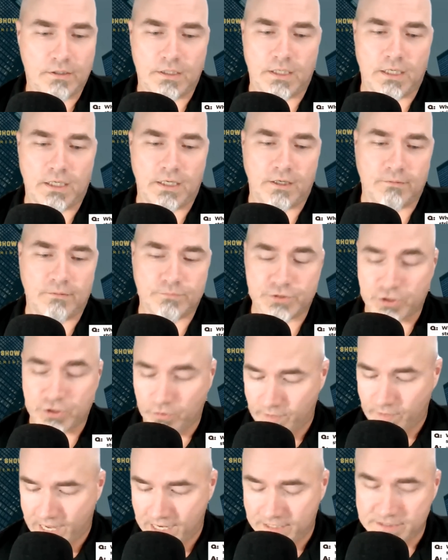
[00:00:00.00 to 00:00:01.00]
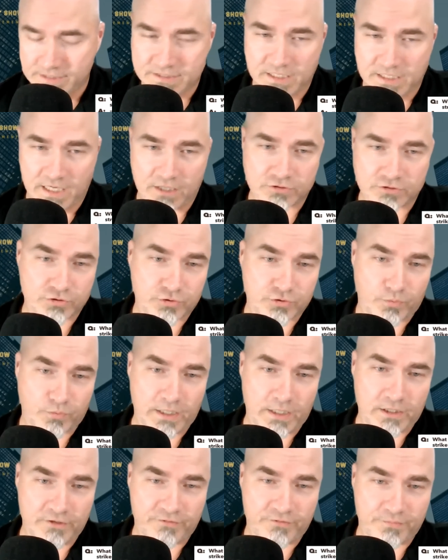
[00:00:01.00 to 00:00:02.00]
So that is the answer
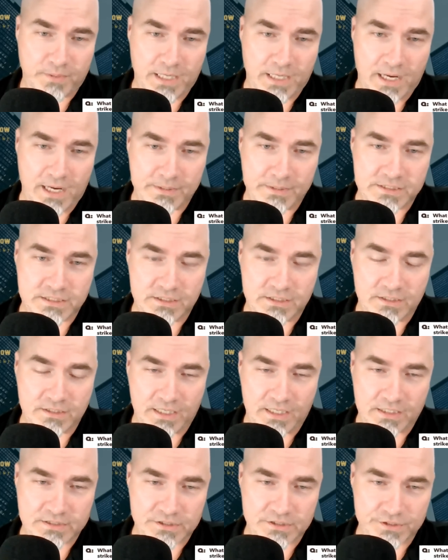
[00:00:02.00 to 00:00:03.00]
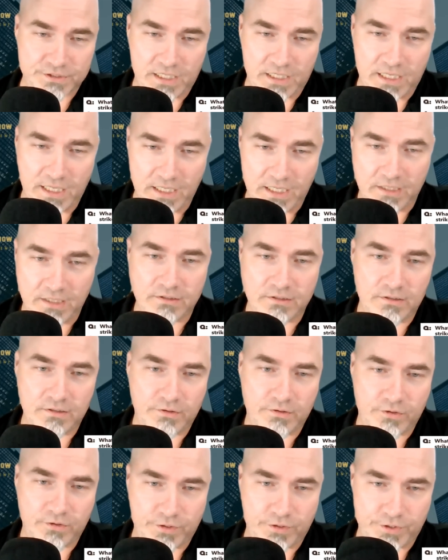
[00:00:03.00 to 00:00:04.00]
directly from the IBT. That is
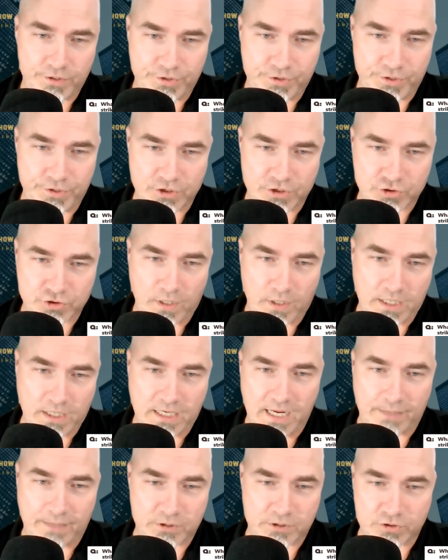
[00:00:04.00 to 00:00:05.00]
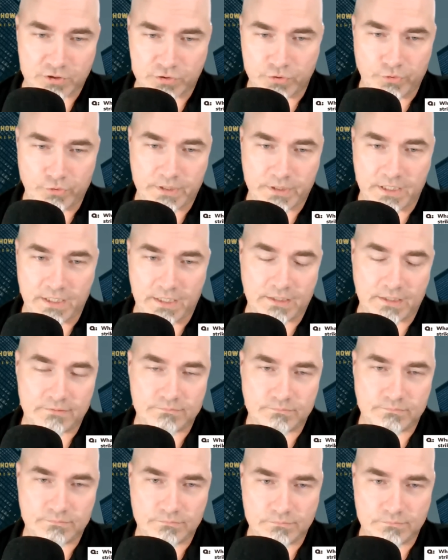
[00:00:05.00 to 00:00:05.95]
in the Strike Captain Toolkit.